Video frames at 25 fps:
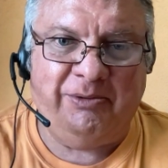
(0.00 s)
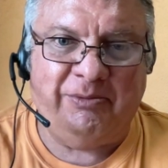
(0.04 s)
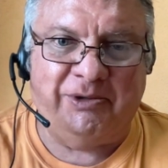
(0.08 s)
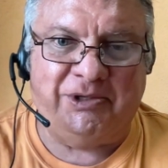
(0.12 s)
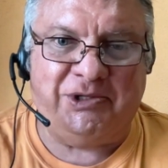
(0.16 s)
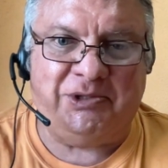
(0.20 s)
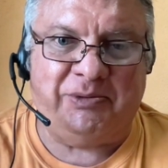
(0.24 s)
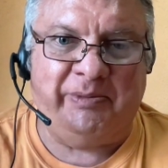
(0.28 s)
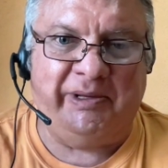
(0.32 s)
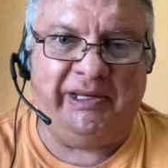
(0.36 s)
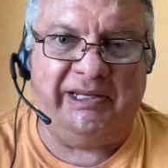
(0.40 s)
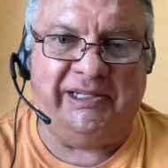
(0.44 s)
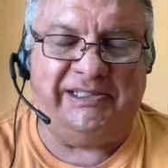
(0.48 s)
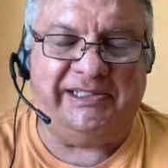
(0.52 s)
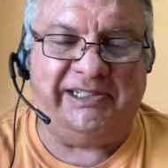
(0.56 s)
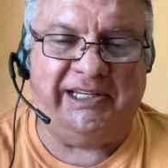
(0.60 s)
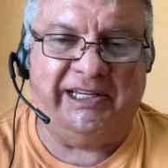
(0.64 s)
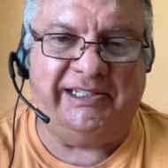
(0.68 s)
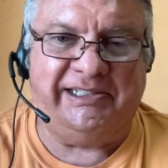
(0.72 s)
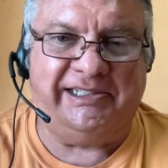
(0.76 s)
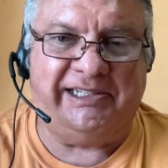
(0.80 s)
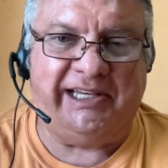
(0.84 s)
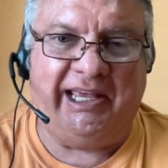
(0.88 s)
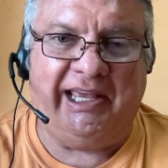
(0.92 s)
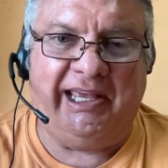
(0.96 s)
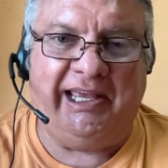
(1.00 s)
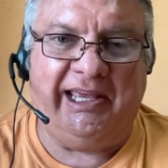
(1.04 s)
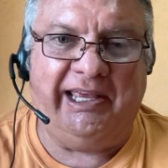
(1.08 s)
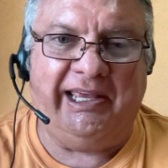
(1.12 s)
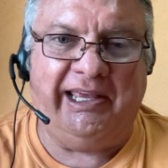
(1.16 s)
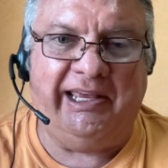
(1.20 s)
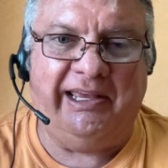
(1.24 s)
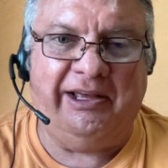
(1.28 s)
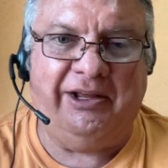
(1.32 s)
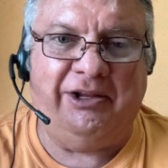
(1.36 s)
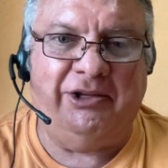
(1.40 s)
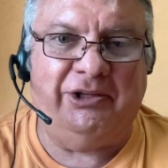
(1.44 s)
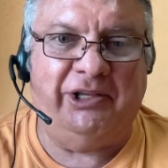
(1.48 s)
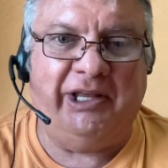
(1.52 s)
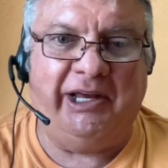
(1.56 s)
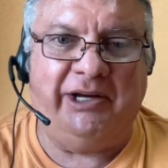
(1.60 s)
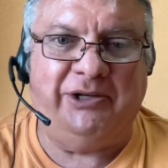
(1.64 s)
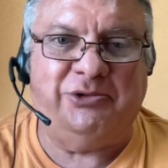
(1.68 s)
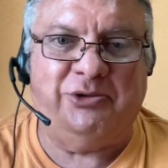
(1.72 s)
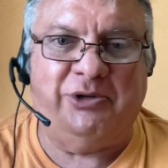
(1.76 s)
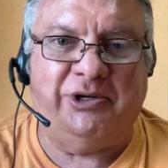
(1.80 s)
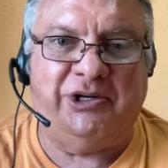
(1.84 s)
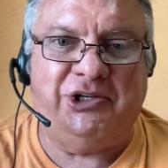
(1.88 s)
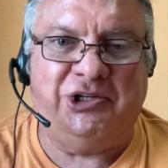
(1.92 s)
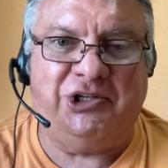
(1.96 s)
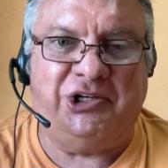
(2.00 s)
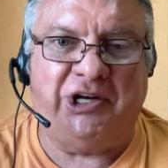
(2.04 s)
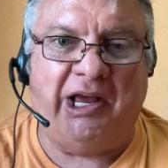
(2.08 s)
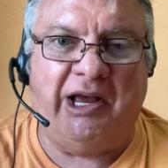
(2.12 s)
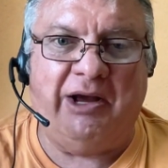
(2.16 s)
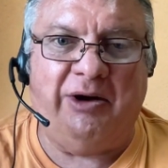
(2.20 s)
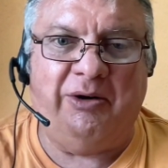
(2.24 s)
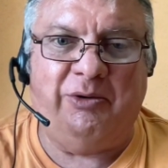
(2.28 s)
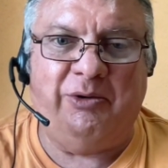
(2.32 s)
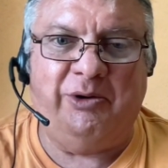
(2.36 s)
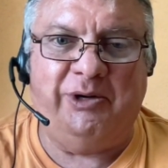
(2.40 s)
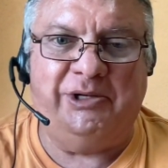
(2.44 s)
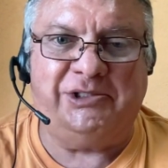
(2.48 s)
which means it's a electric shower.